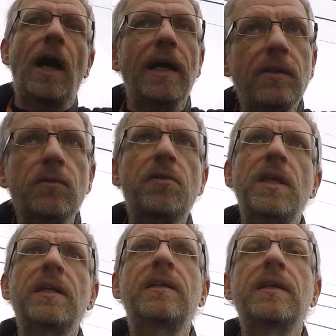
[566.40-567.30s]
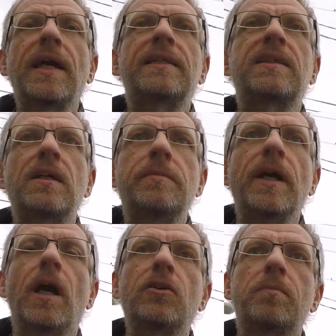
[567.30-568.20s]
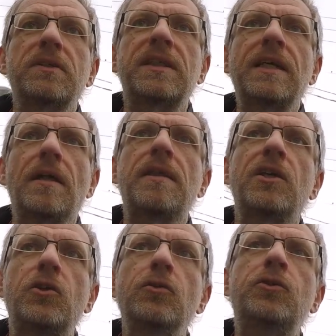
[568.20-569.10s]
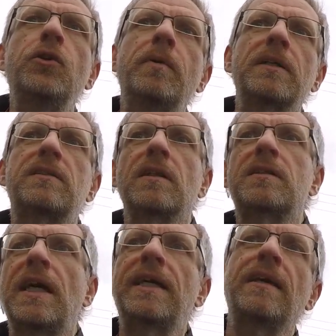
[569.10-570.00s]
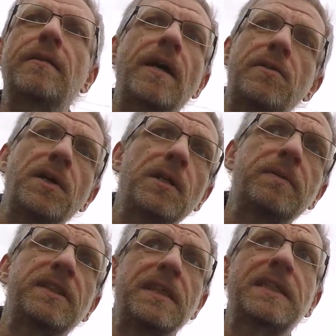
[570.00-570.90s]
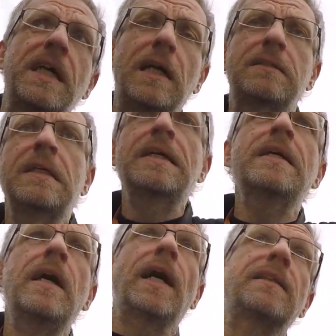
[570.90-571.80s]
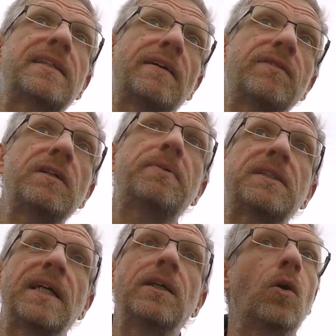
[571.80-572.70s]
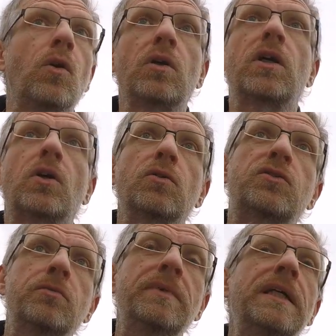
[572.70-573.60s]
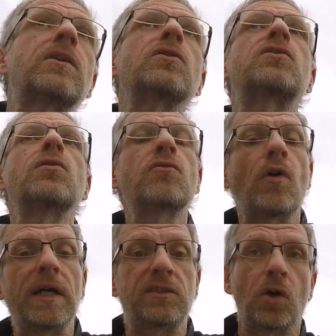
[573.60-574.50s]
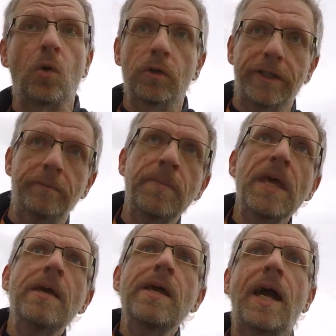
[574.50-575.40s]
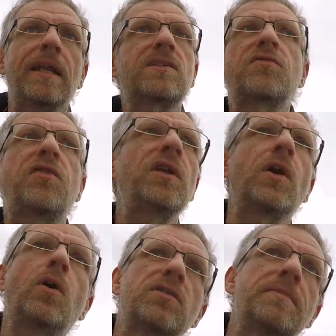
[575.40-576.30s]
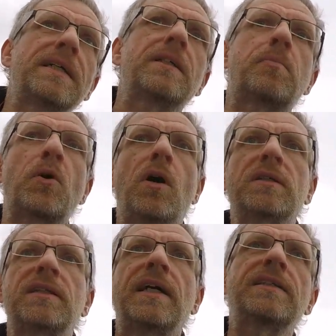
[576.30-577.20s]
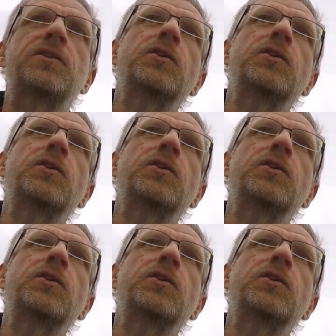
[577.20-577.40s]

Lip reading: I don't think it's going to be 100%. I think YouTube are still taking their 30% cut, and 70% no longer goes to me, it goes to the rights holder. And it's a fully automatic process.